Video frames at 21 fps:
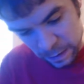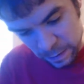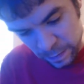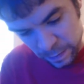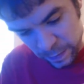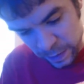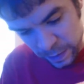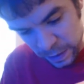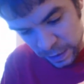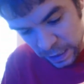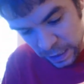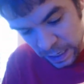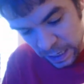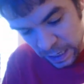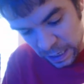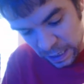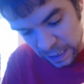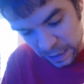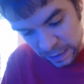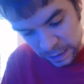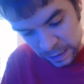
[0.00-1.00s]

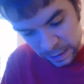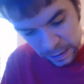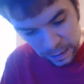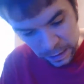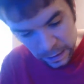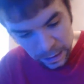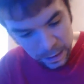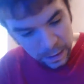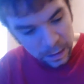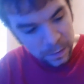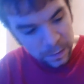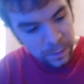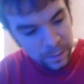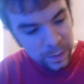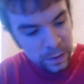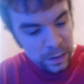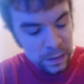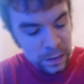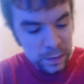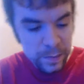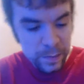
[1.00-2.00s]
please put
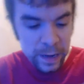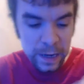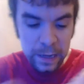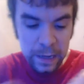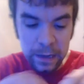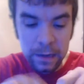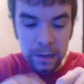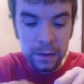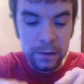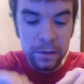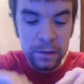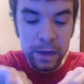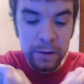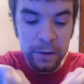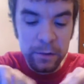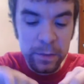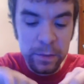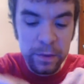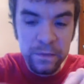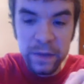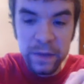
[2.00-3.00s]
this back in here, that would
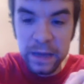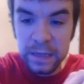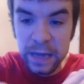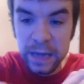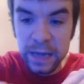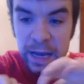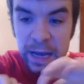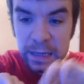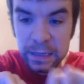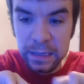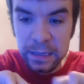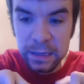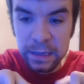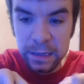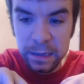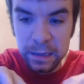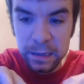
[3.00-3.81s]
be fantastic.